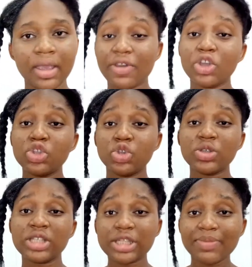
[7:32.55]
If you're going to
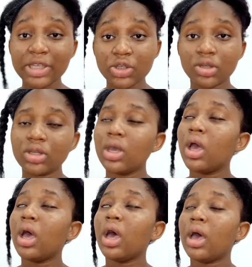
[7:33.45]
use this method,
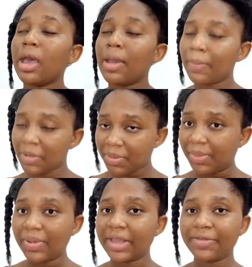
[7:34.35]
be
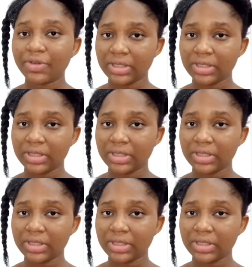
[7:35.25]
prepared for